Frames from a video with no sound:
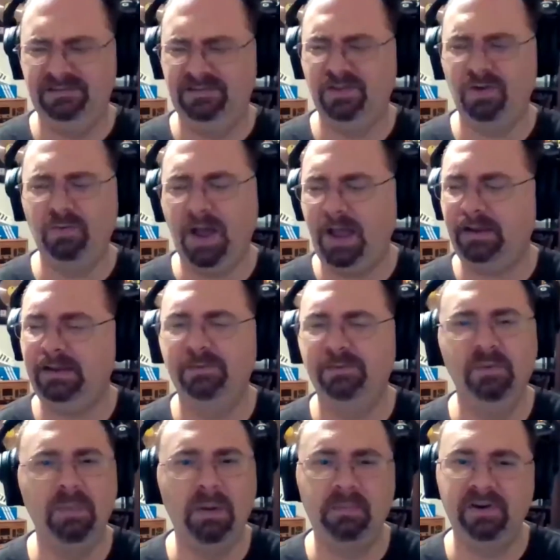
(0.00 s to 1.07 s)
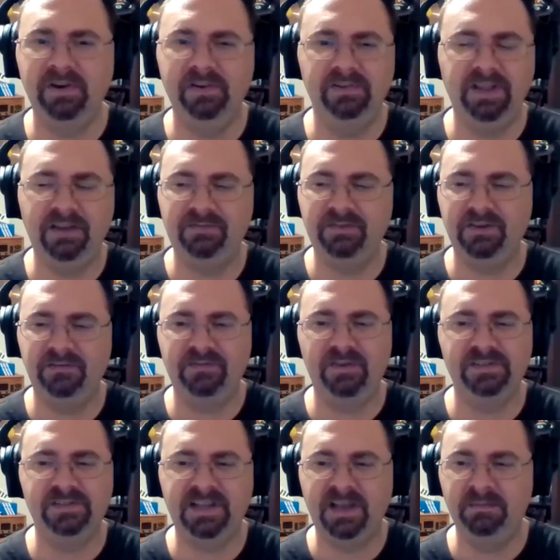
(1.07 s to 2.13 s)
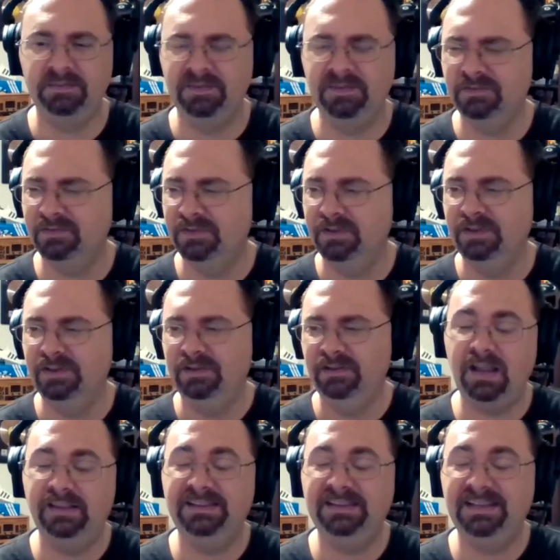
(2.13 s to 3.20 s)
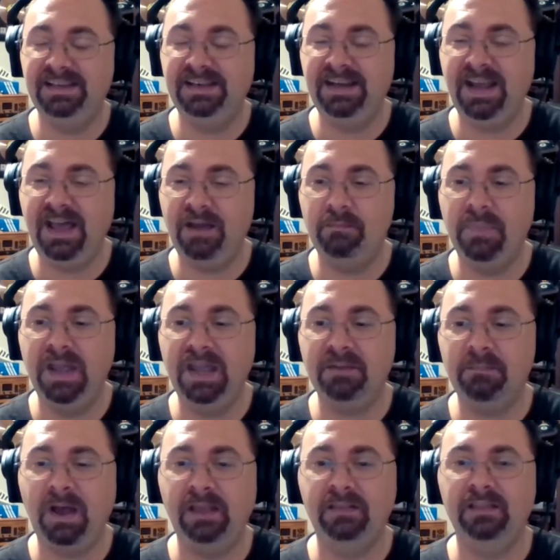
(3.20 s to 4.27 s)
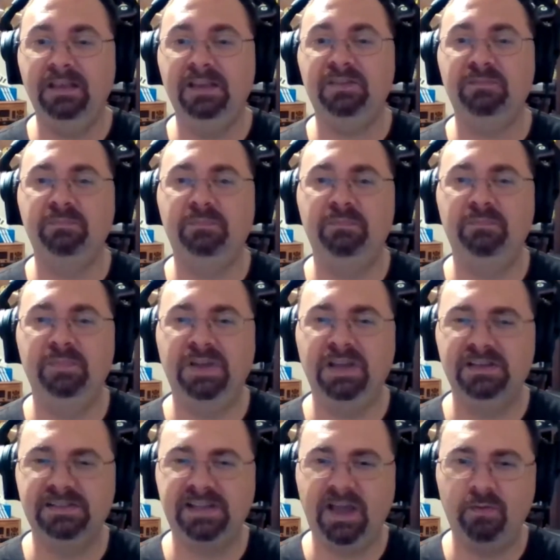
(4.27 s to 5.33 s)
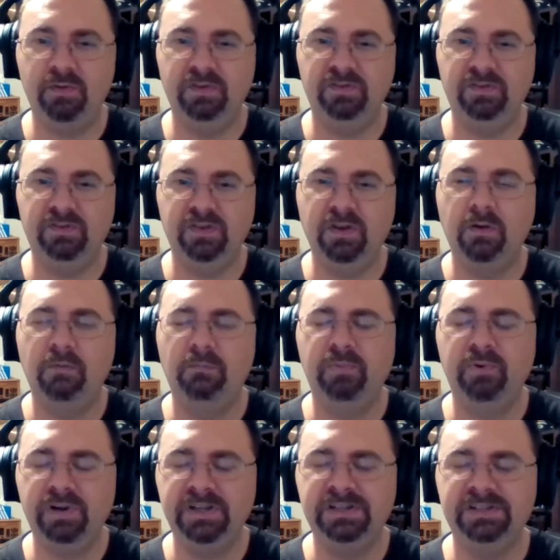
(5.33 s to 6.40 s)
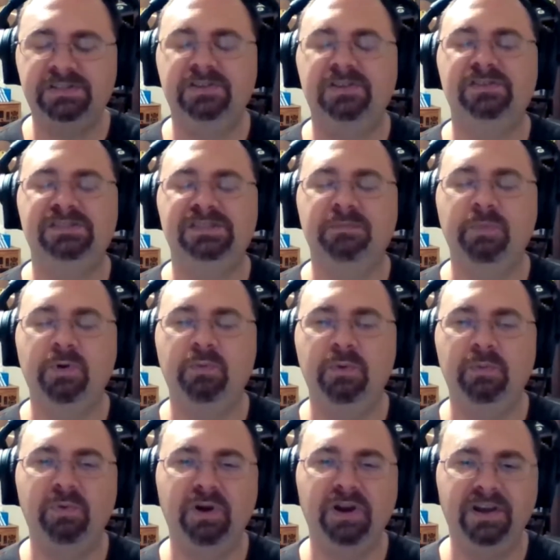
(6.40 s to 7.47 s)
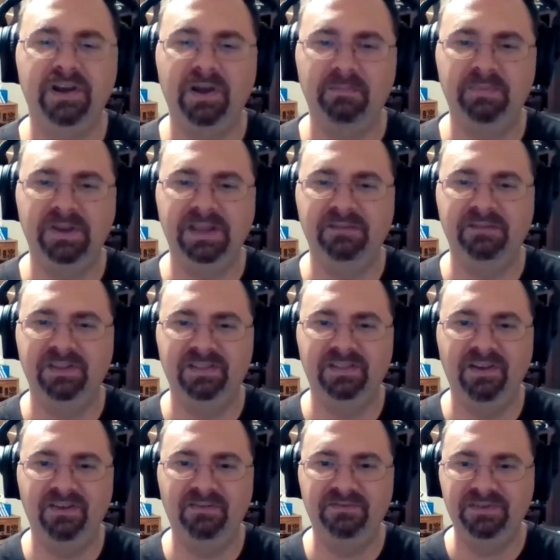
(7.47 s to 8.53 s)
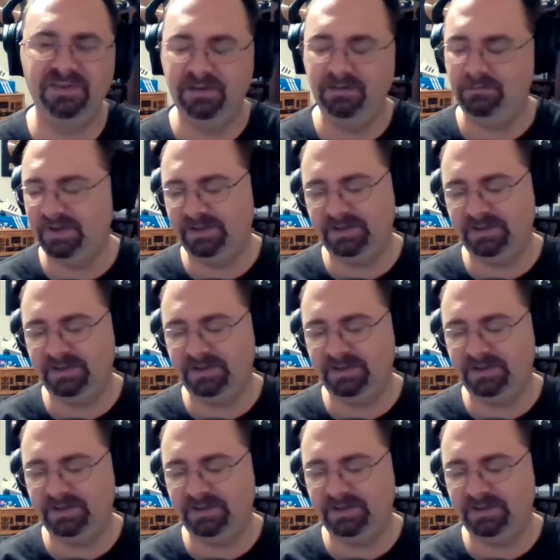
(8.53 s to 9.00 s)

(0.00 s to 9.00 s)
So I can remember hearing that for the first time too. Did not make my list because I was pretty sure someone would bring it up and give it love, but